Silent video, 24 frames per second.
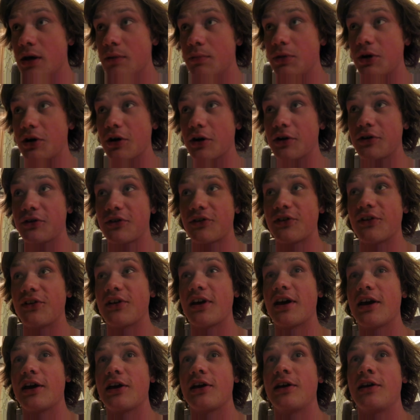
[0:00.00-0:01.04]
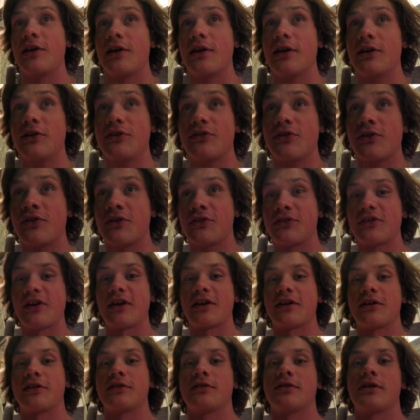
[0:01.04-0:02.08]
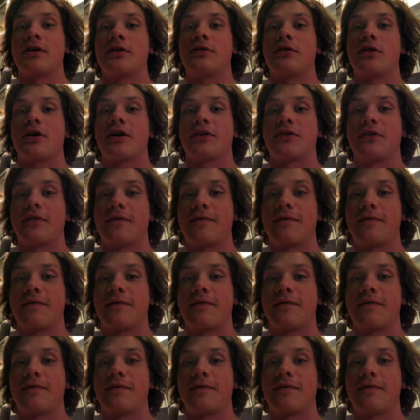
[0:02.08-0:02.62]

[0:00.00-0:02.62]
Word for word: because today is the second and not the